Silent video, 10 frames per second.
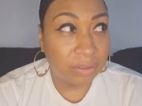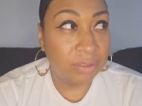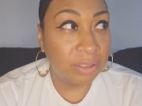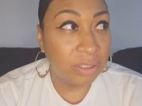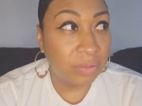
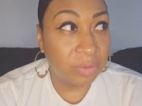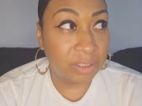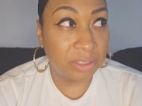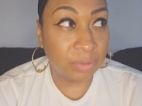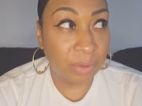Your number
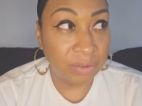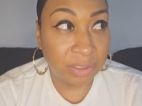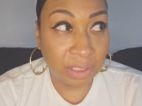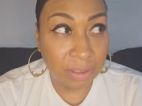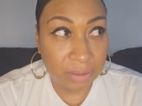is your
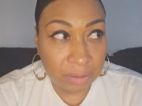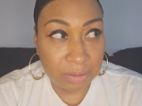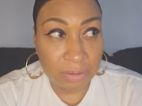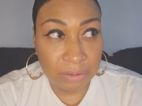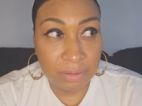birthday.
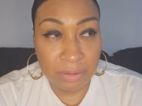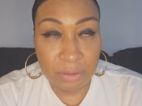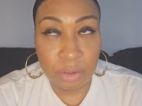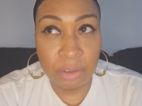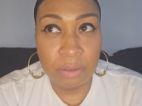
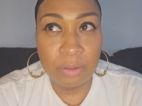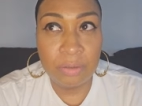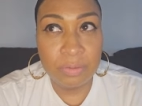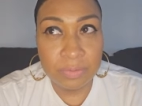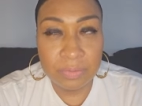
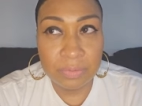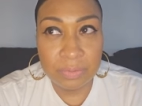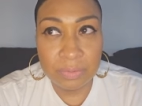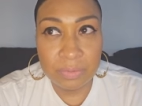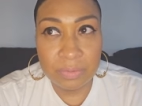So,
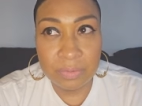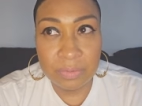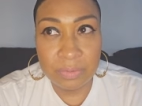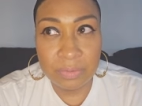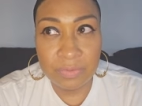
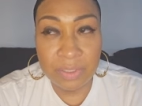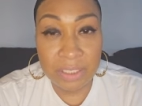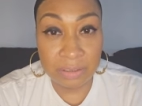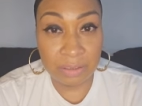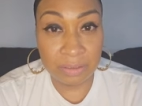for
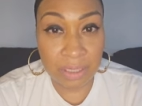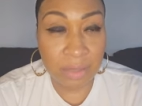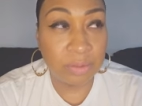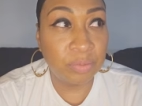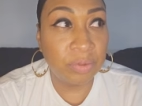instance,
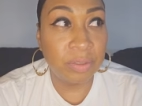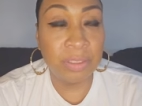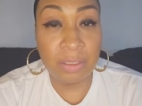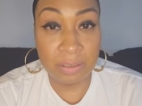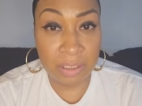I was
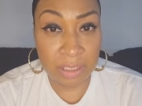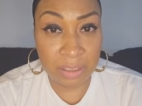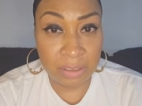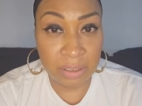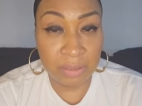born on the
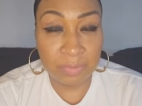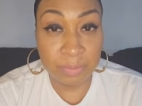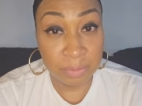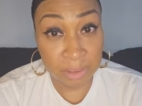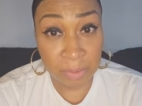18th,
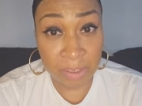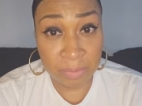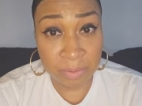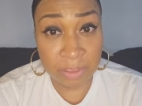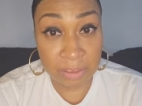which my
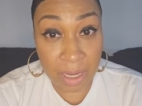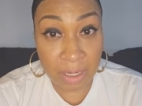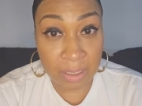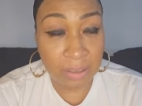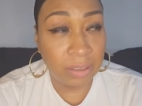number is
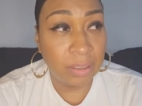9.